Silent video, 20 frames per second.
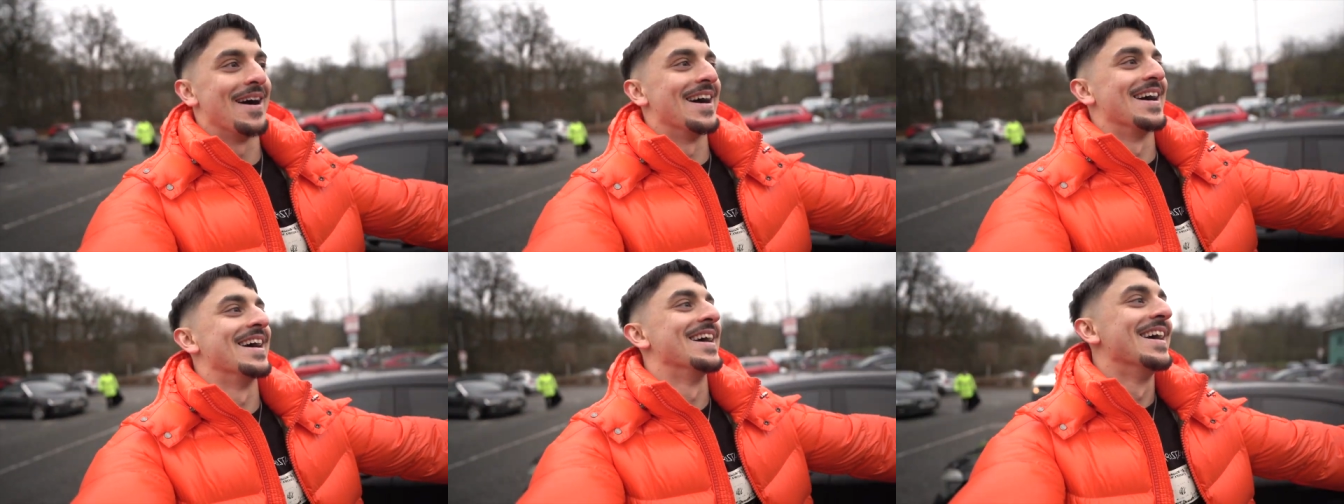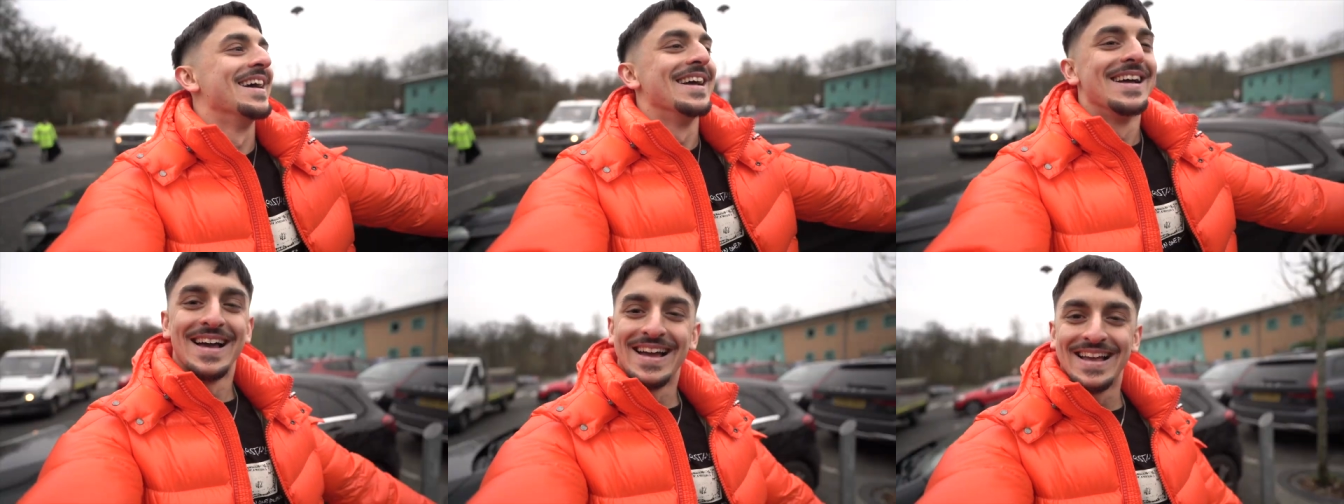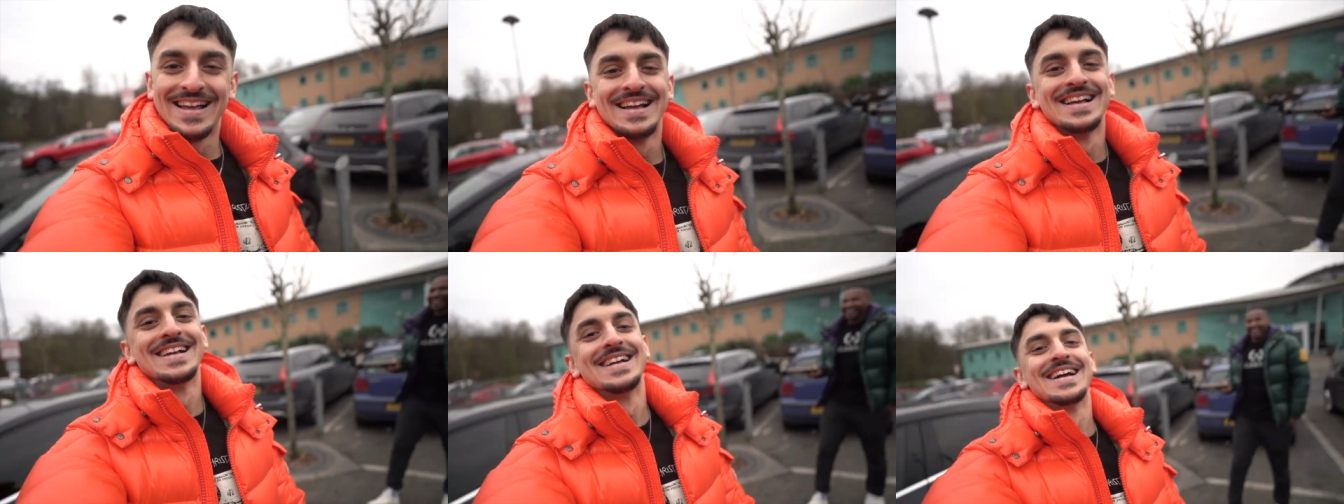
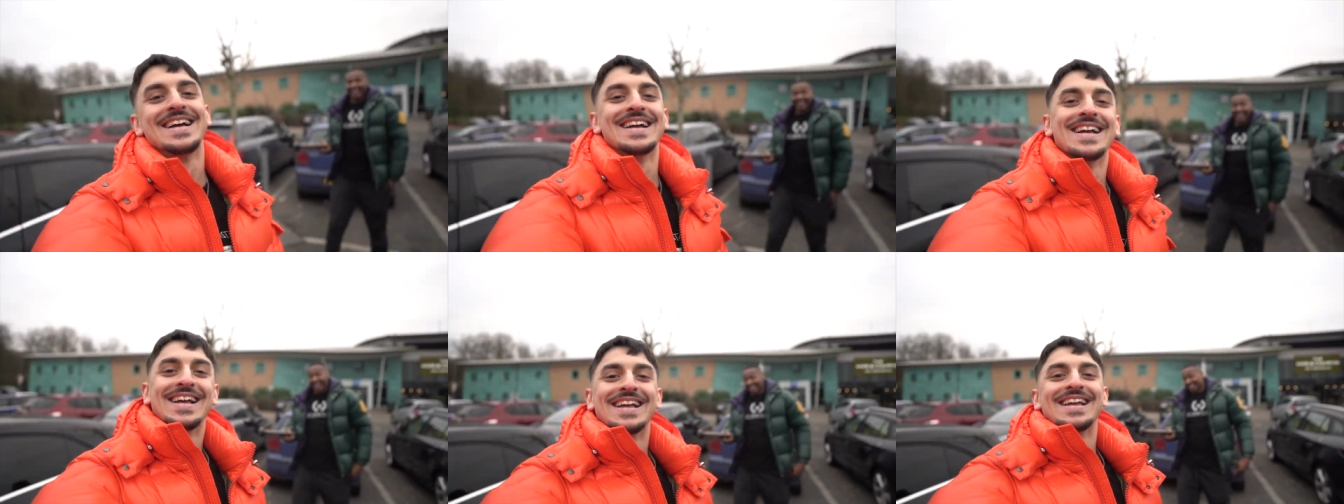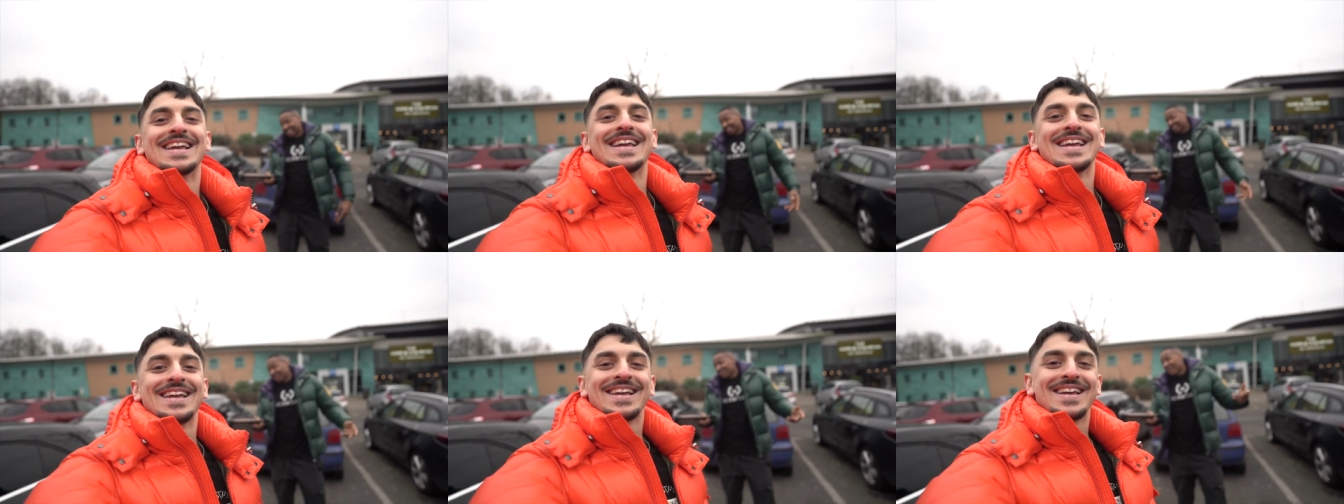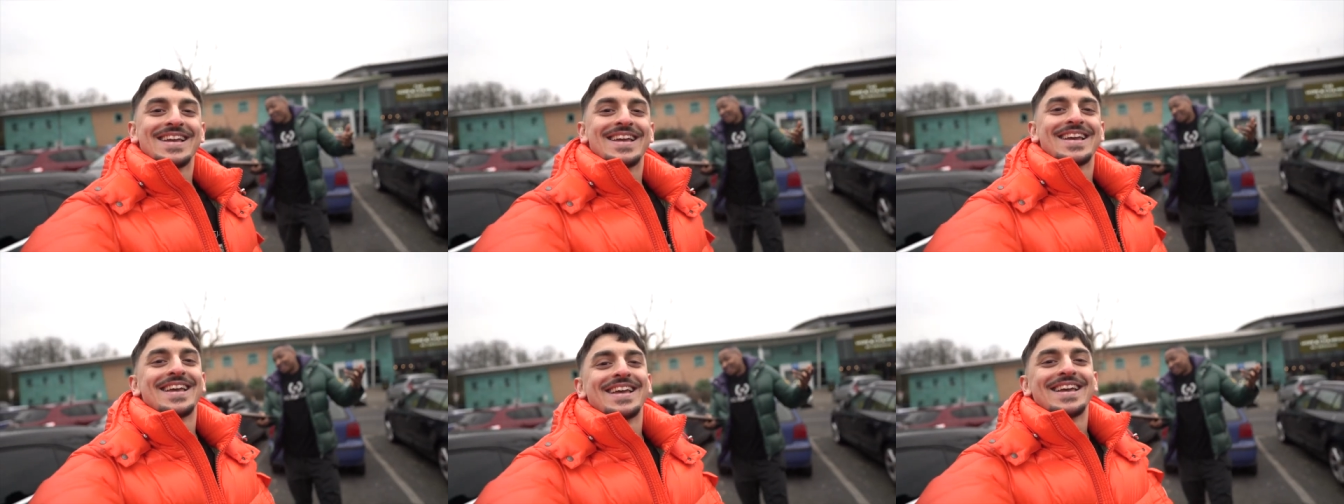I said, "I don't
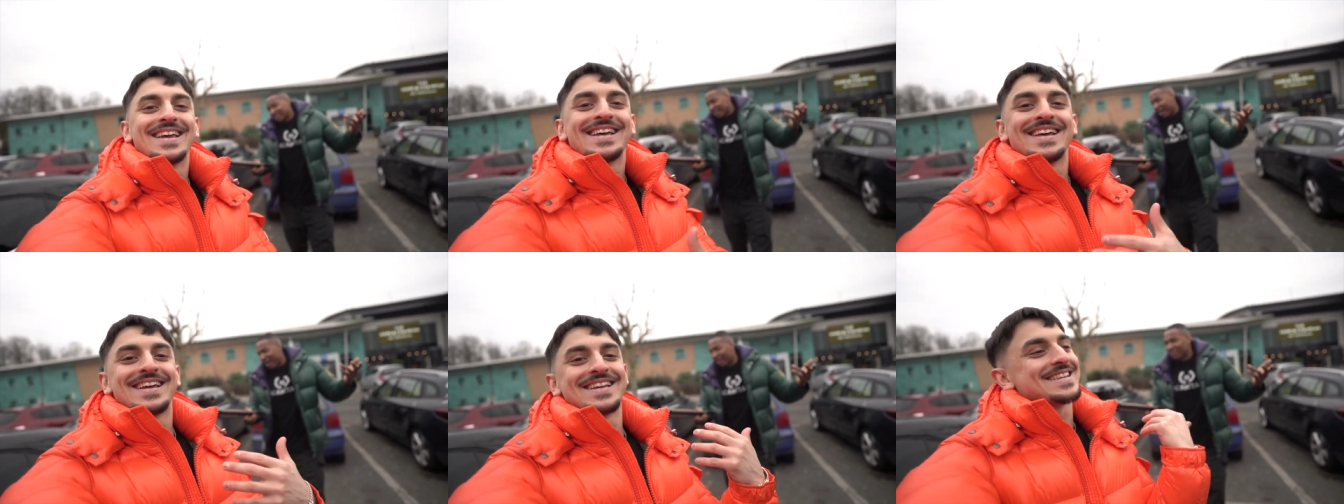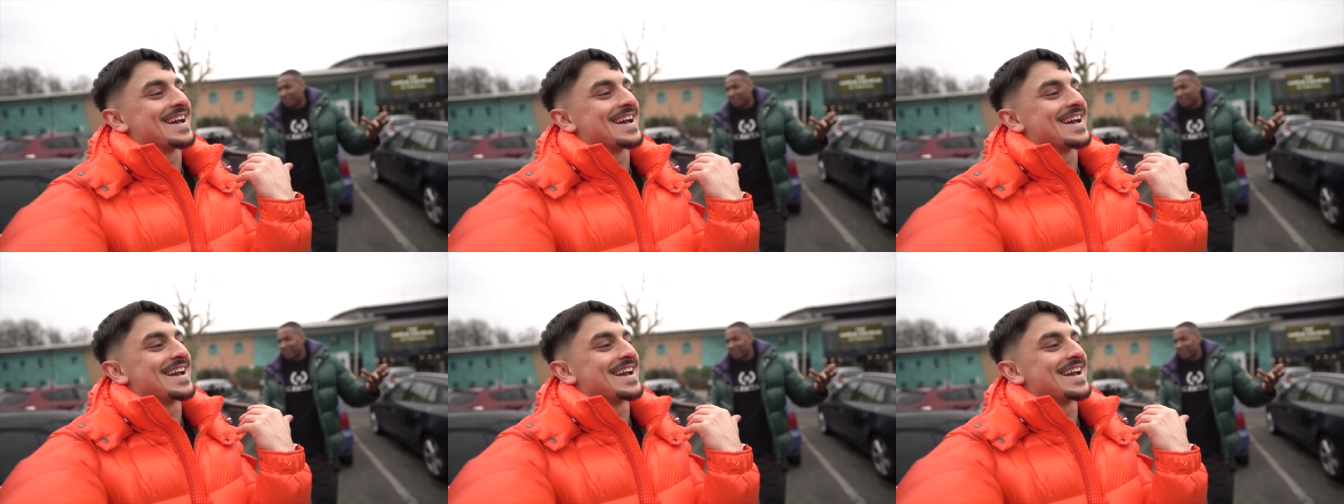mind a scrap."